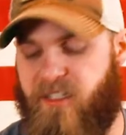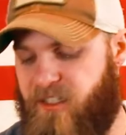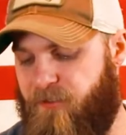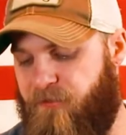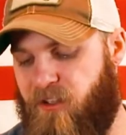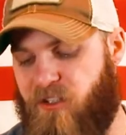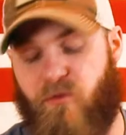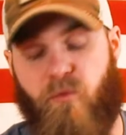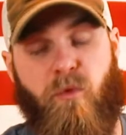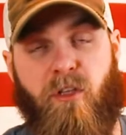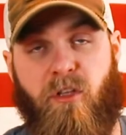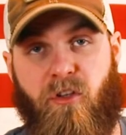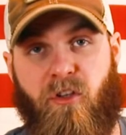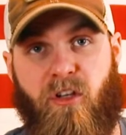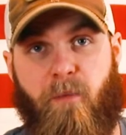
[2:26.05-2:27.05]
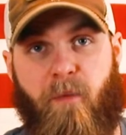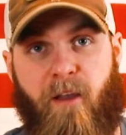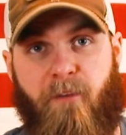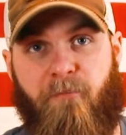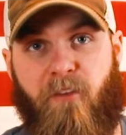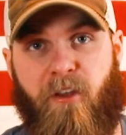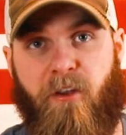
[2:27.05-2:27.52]
It feels really good in my
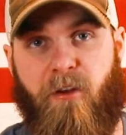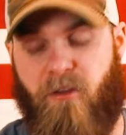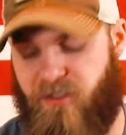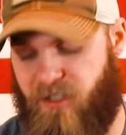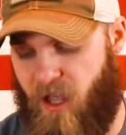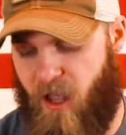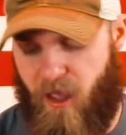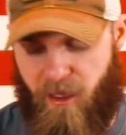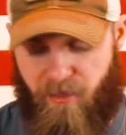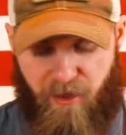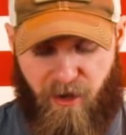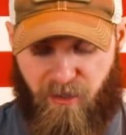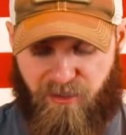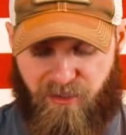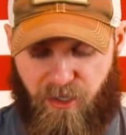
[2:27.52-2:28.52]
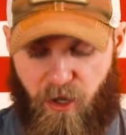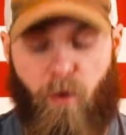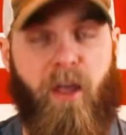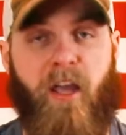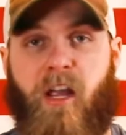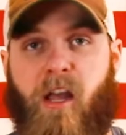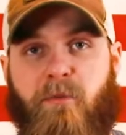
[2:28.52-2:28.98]
fingers. There's no
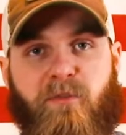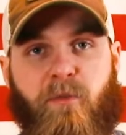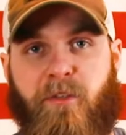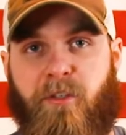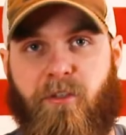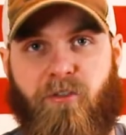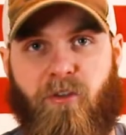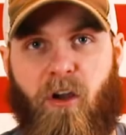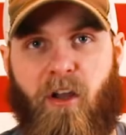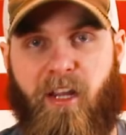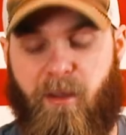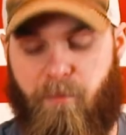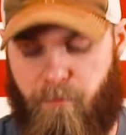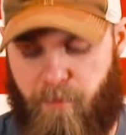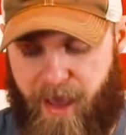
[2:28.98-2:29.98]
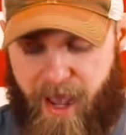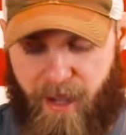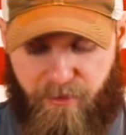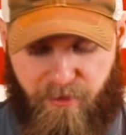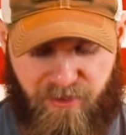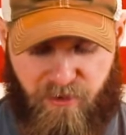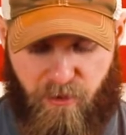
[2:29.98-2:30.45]
hiccups when you're drawing it back.
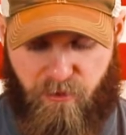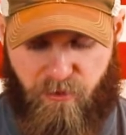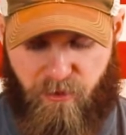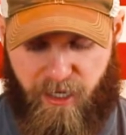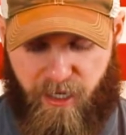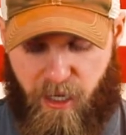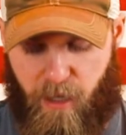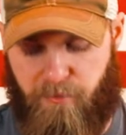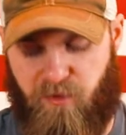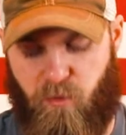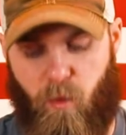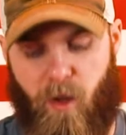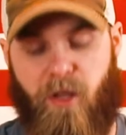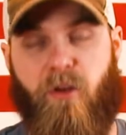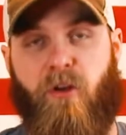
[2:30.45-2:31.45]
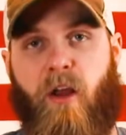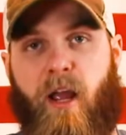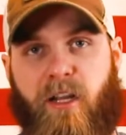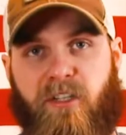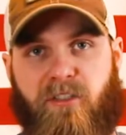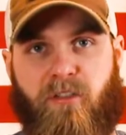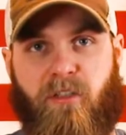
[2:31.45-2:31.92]
There's no hiccups when you're
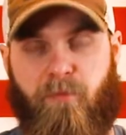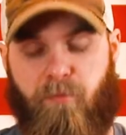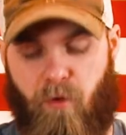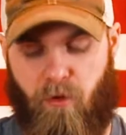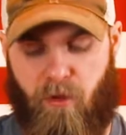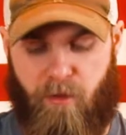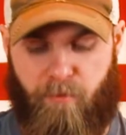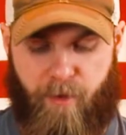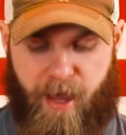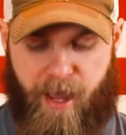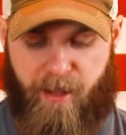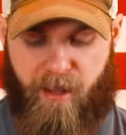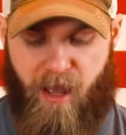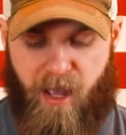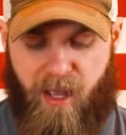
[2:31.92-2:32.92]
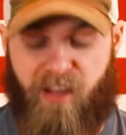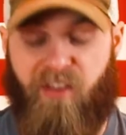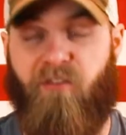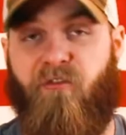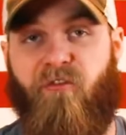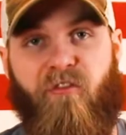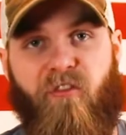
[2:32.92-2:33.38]
actually pulling back. It's
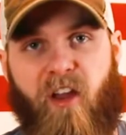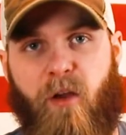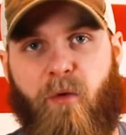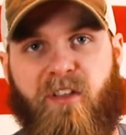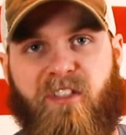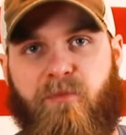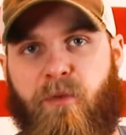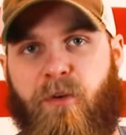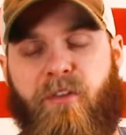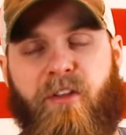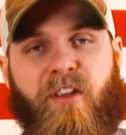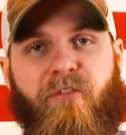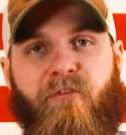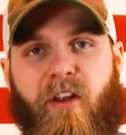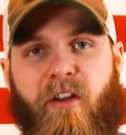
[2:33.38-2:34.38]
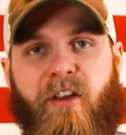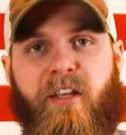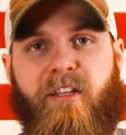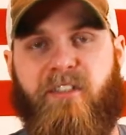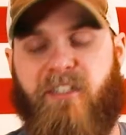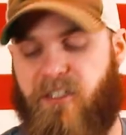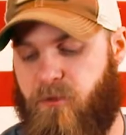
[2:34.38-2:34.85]
very smooth and it's very
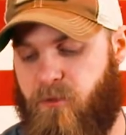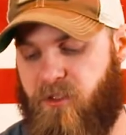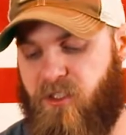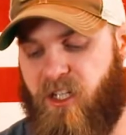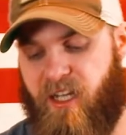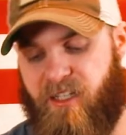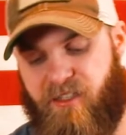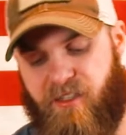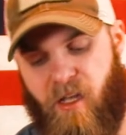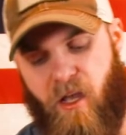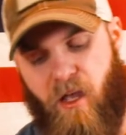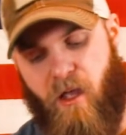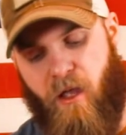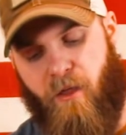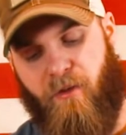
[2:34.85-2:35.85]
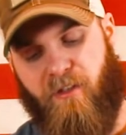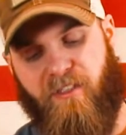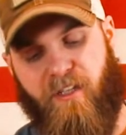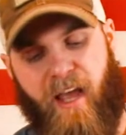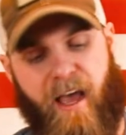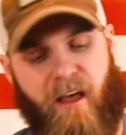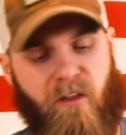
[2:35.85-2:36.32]
easy to adjust. There's an
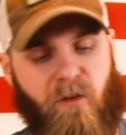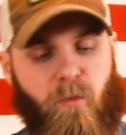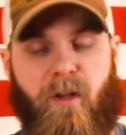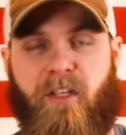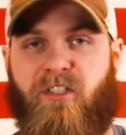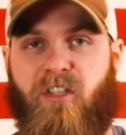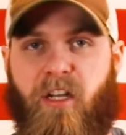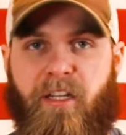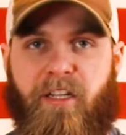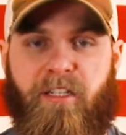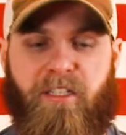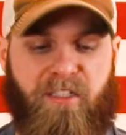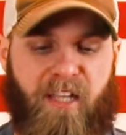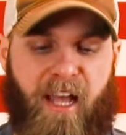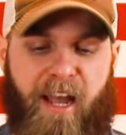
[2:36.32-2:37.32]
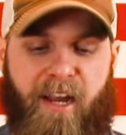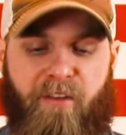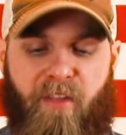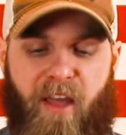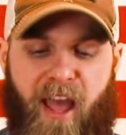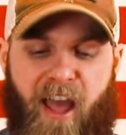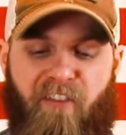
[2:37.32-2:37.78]
Allen wrench on each side of the
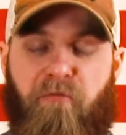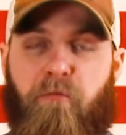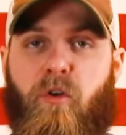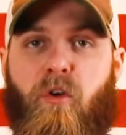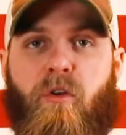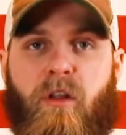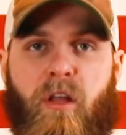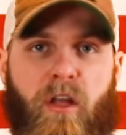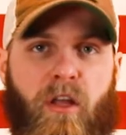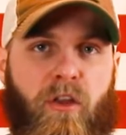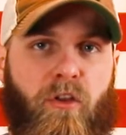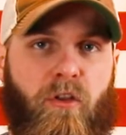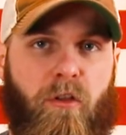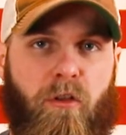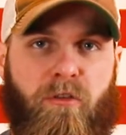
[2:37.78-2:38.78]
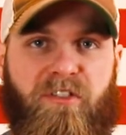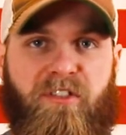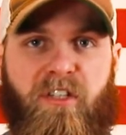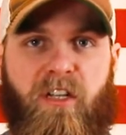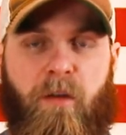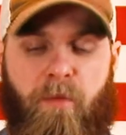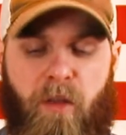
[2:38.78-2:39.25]
half moon. You loosen
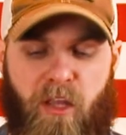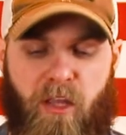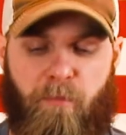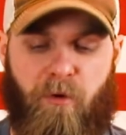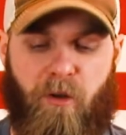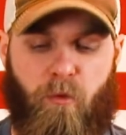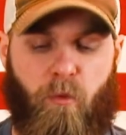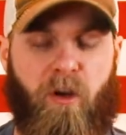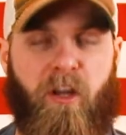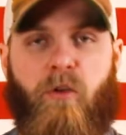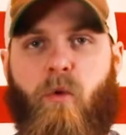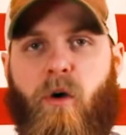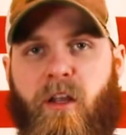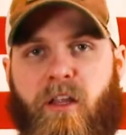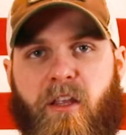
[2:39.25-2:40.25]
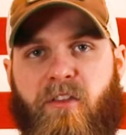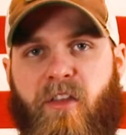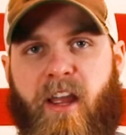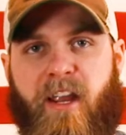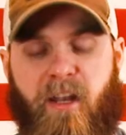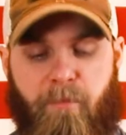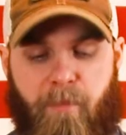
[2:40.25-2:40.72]
them, you put it where you want it, you
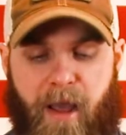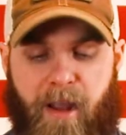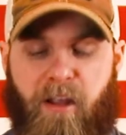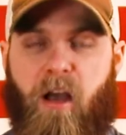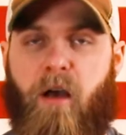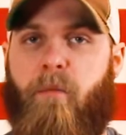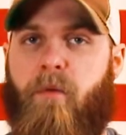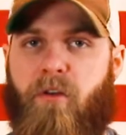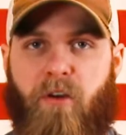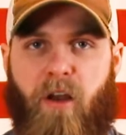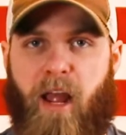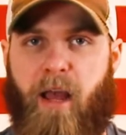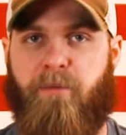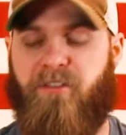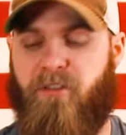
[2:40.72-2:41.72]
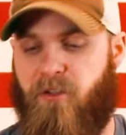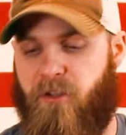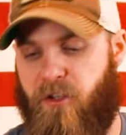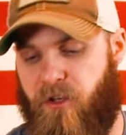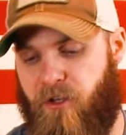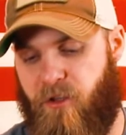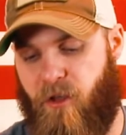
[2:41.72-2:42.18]
tighten them back up. You're absolutely
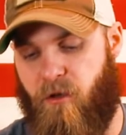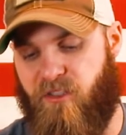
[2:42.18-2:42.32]
good to go.